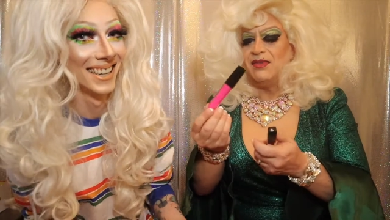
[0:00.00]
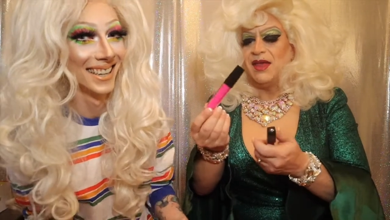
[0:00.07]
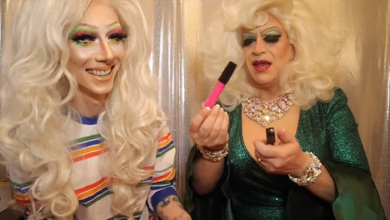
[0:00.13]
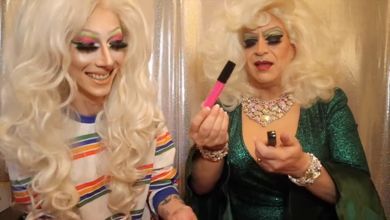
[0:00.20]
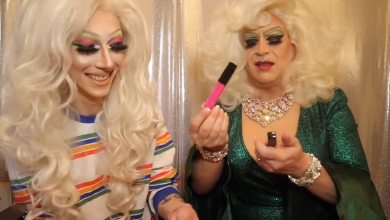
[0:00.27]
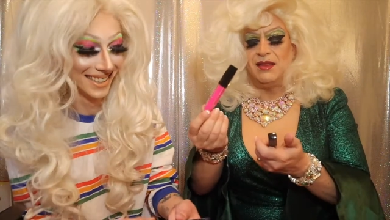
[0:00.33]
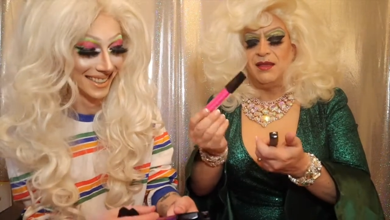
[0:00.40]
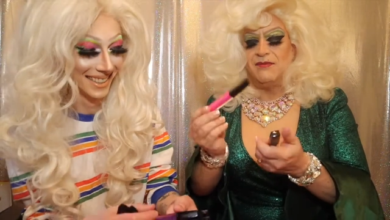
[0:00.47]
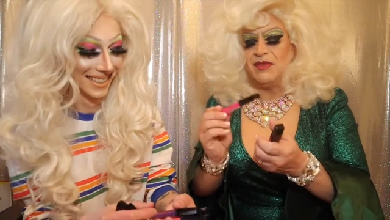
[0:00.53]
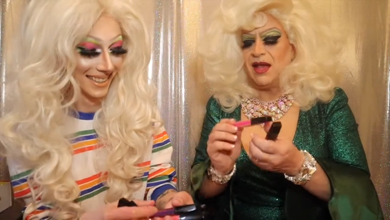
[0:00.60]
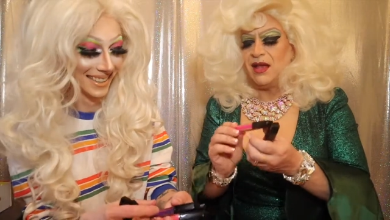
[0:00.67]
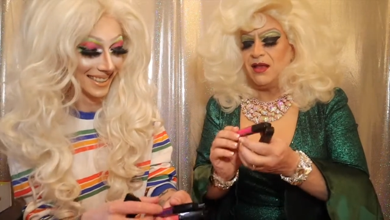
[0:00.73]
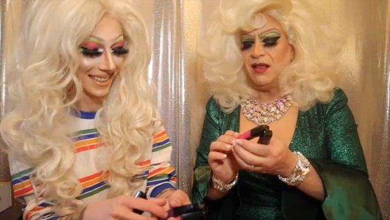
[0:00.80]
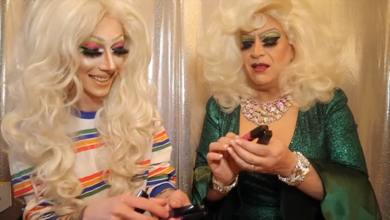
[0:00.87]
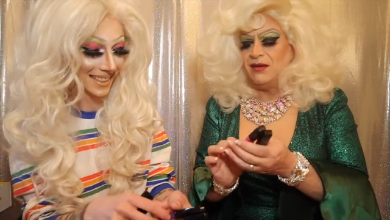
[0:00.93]
Speaker 1: that. I love
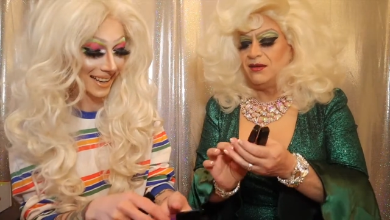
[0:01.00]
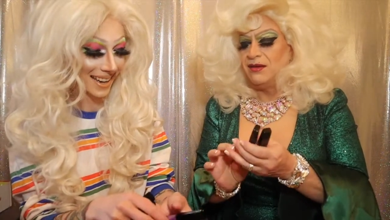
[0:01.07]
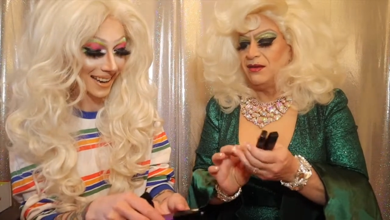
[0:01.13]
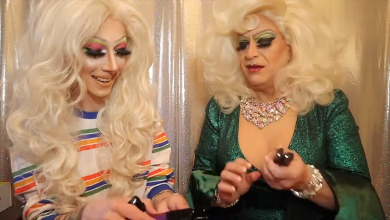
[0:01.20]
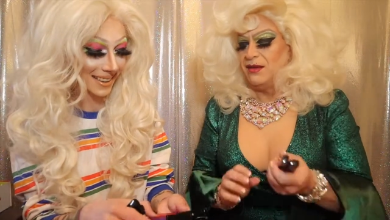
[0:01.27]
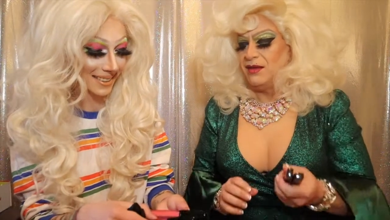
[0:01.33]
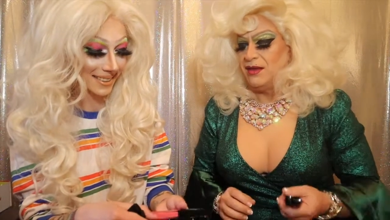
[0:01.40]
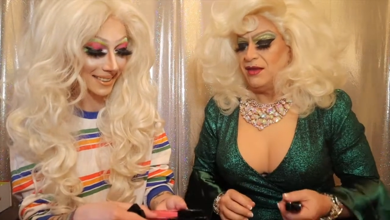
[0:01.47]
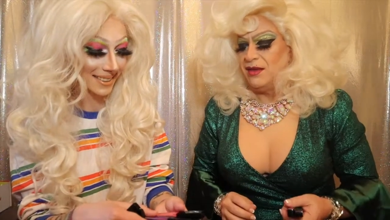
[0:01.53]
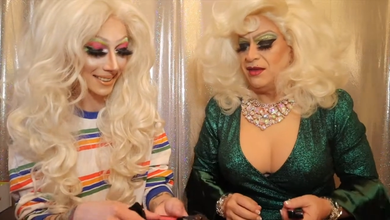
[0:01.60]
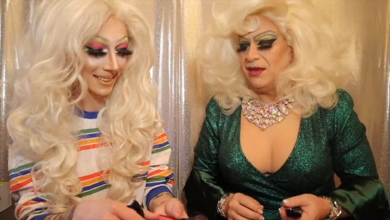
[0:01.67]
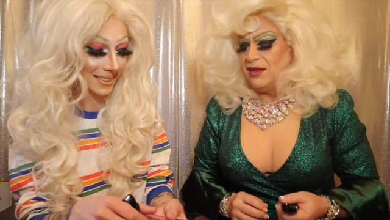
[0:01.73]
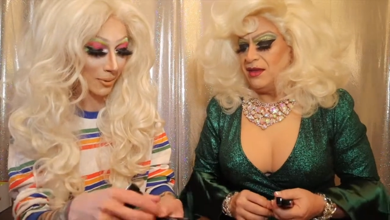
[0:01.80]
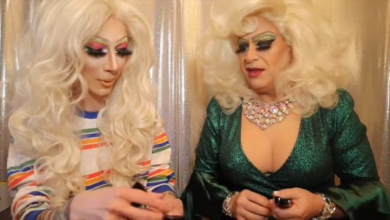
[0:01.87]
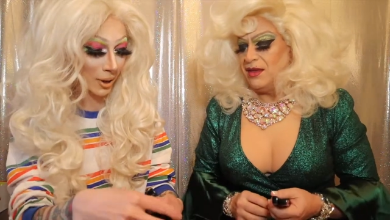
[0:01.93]
that color.
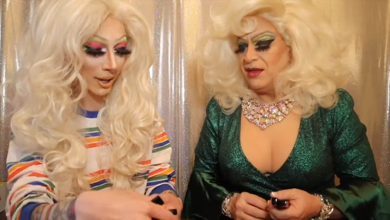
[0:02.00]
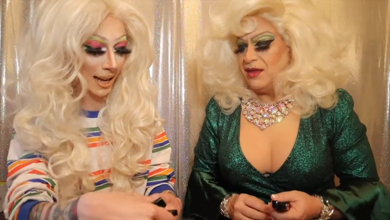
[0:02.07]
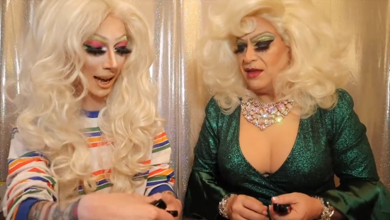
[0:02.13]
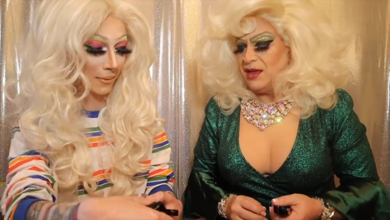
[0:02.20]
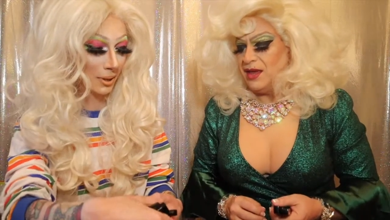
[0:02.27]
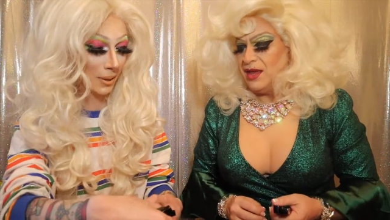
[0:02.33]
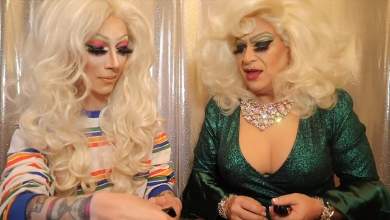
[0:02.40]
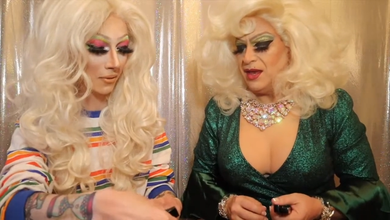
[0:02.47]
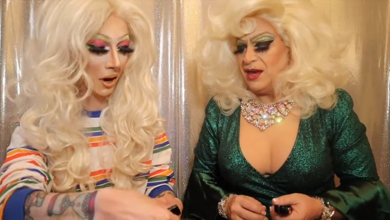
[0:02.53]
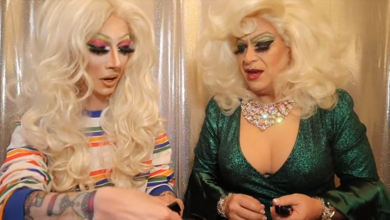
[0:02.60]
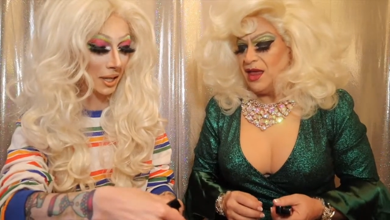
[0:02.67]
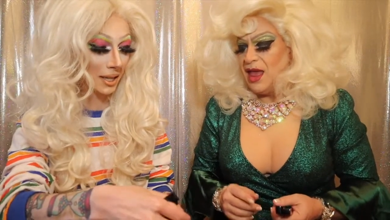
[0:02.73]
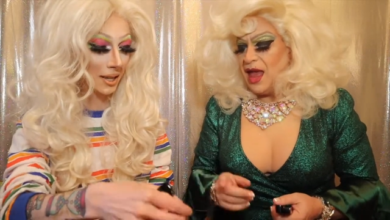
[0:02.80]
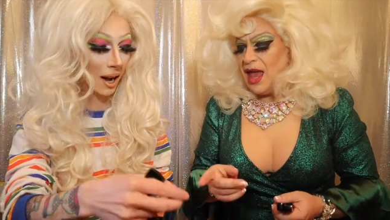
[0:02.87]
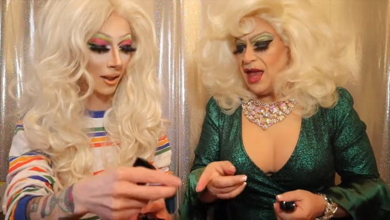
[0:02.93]
Speaker 2: Yes. We're gonna have some and,
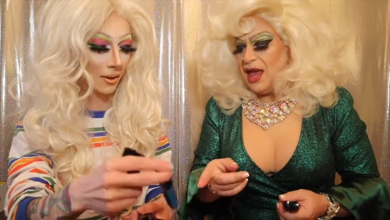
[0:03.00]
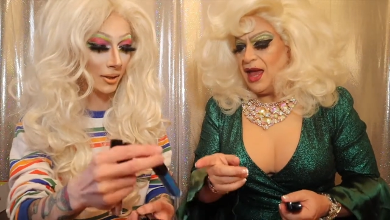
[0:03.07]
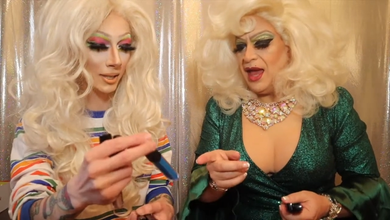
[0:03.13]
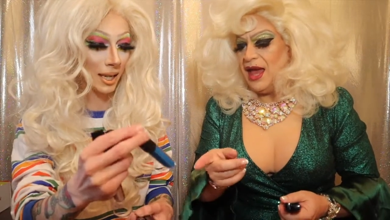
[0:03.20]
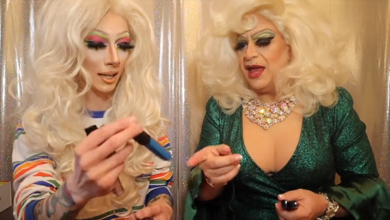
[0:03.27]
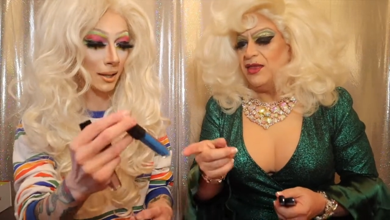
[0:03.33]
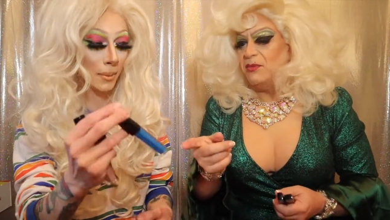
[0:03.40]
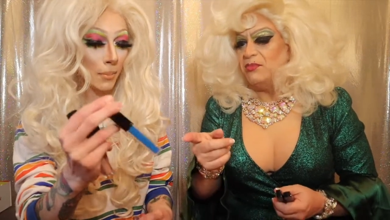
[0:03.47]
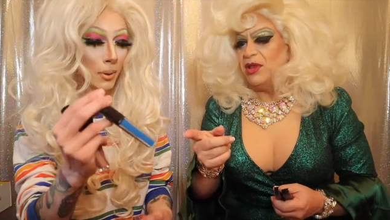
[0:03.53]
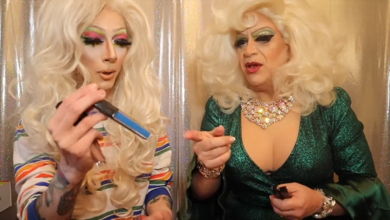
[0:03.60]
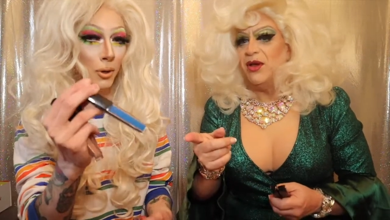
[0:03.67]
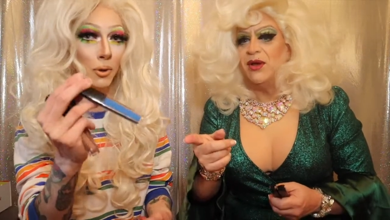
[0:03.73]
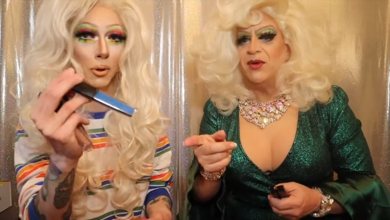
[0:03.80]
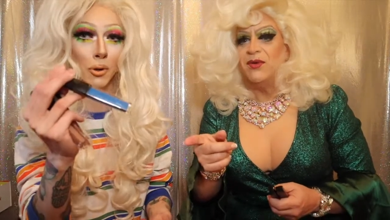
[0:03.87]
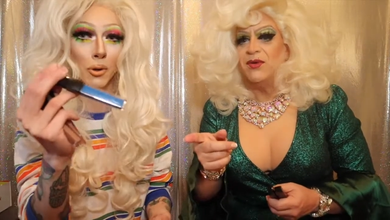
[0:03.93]
funky colors. And like the
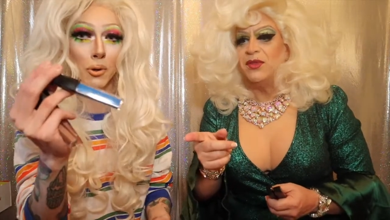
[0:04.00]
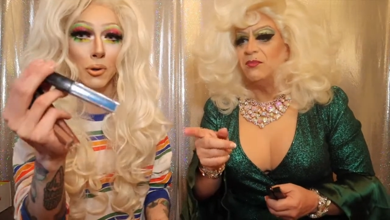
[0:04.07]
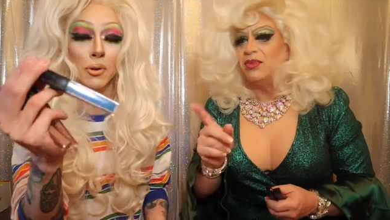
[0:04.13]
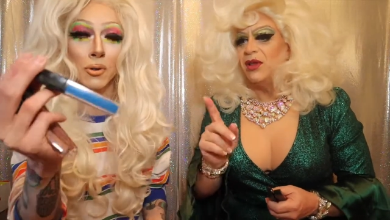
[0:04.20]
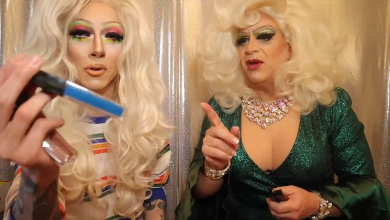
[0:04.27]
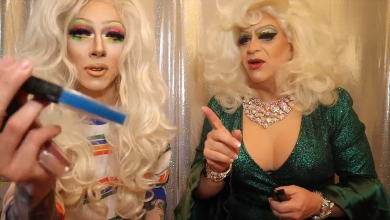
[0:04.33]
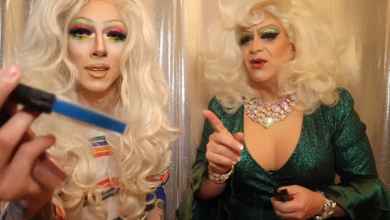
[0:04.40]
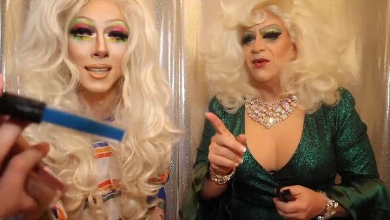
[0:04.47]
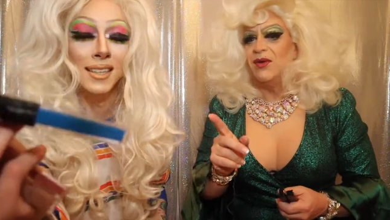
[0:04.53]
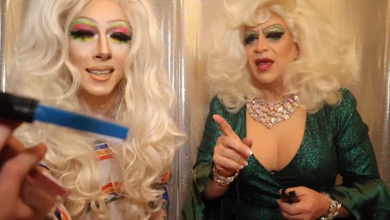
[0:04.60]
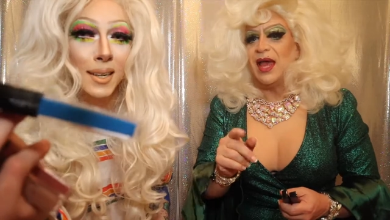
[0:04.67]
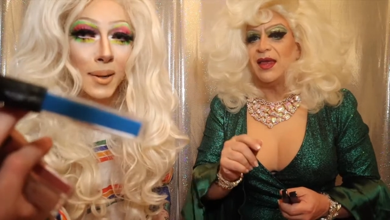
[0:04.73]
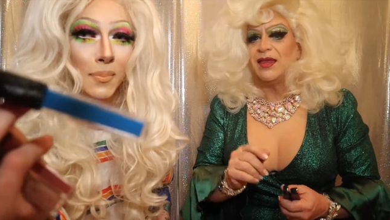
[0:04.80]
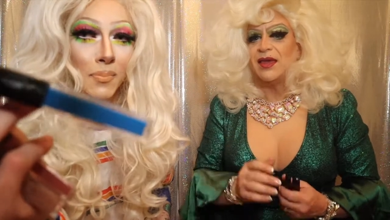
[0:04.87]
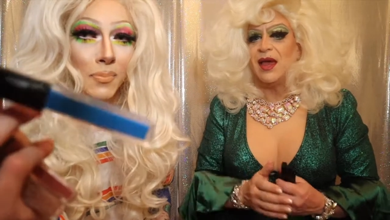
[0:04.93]
blue, blue, the blue.
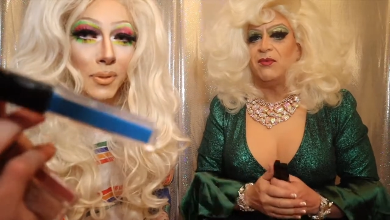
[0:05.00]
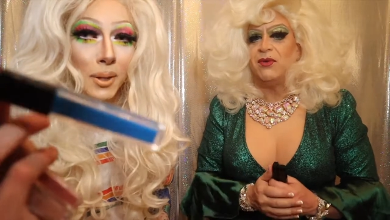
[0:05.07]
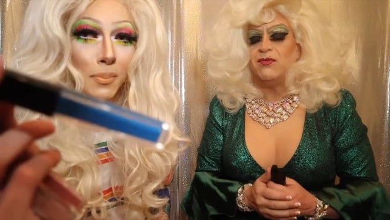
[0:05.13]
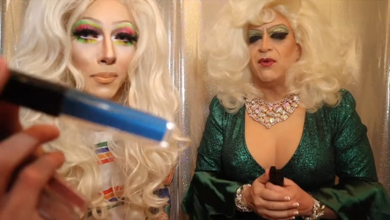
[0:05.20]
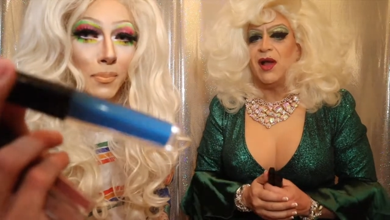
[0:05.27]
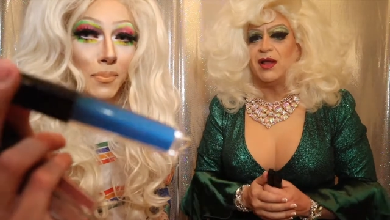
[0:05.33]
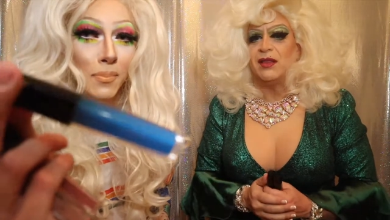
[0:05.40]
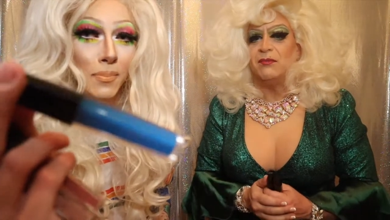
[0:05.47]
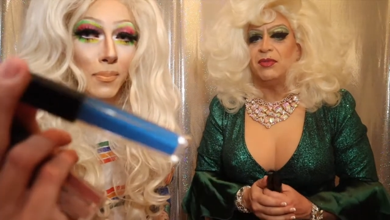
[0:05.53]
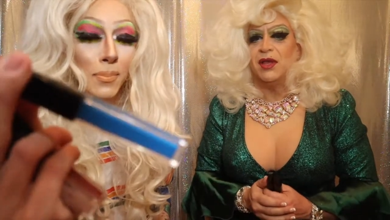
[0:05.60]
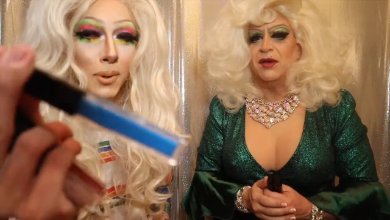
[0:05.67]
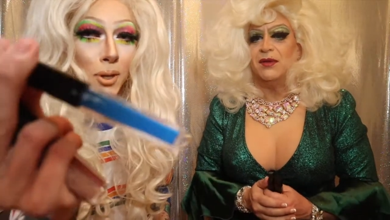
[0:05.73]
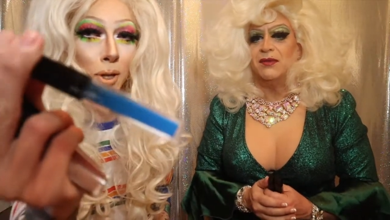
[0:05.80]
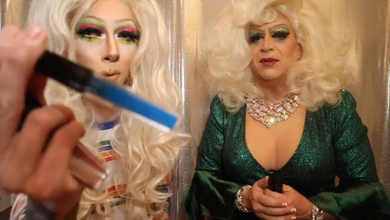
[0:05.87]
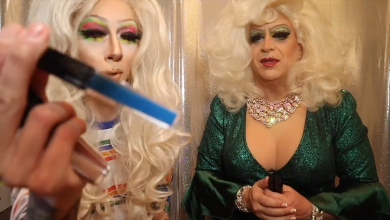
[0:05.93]
Speaker 1: Yes, I would rock the
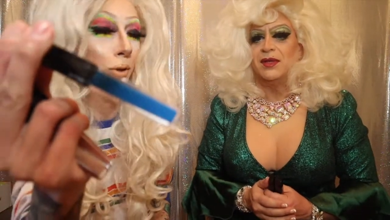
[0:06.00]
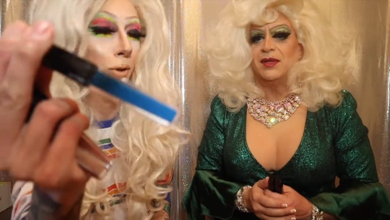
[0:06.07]
blue. Blue.